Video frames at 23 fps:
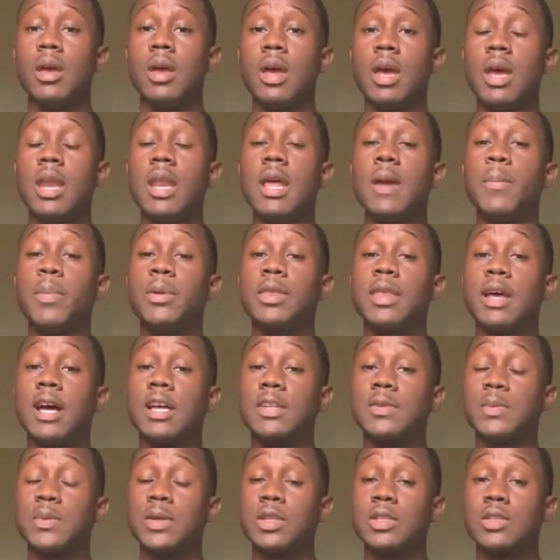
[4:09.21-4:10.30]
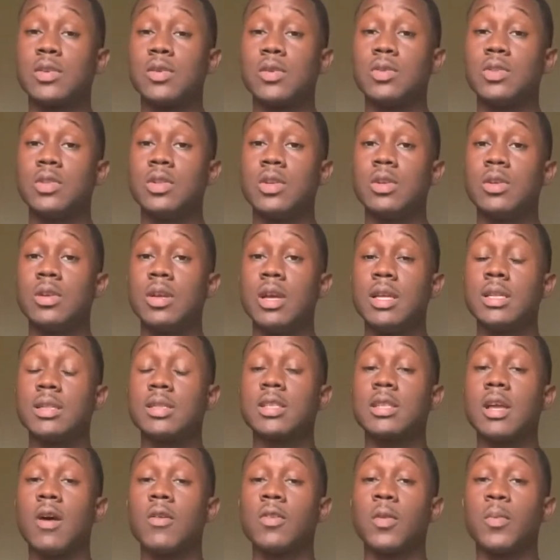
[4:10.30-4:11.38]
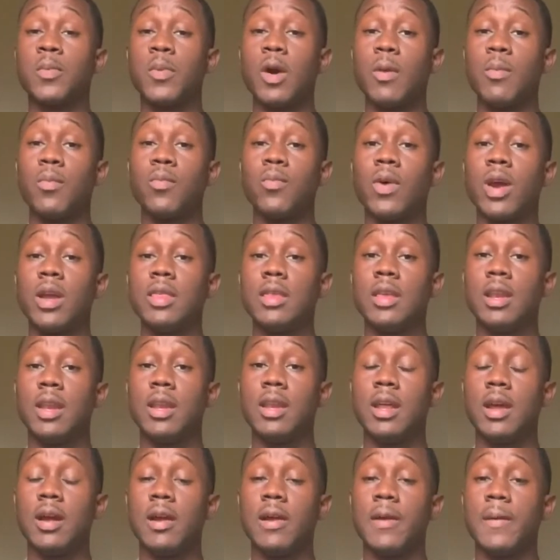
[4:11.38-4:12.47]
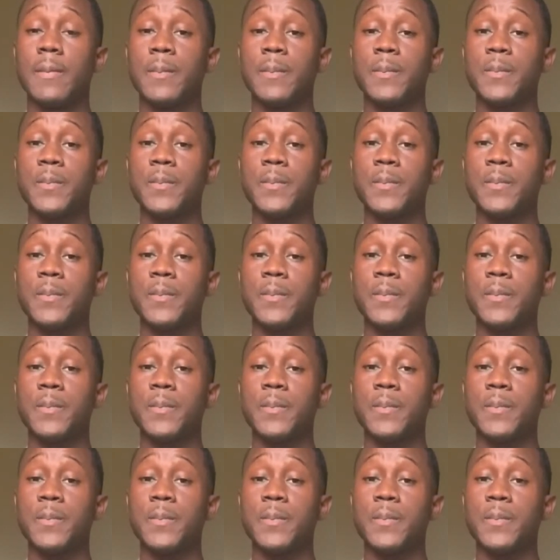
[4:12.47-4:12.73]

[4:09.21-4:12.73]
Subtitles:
and empathize with the soldier and solve the problem right then and there.